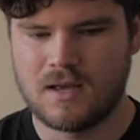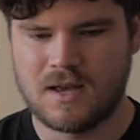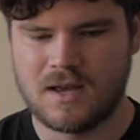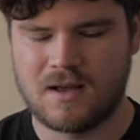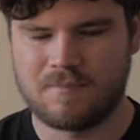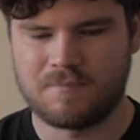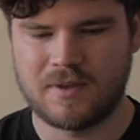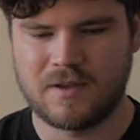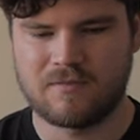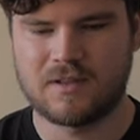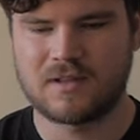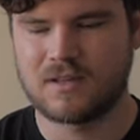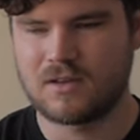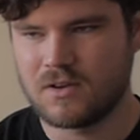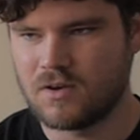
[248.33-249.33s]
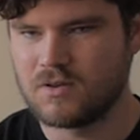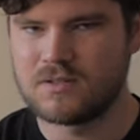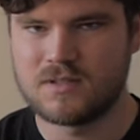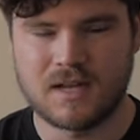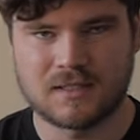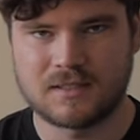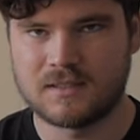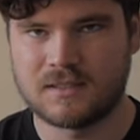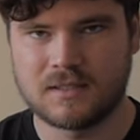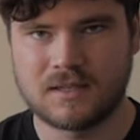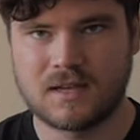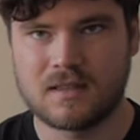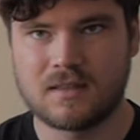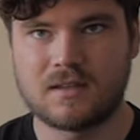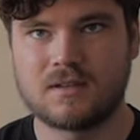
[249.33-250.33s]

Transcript: I feel like it goes nicely together.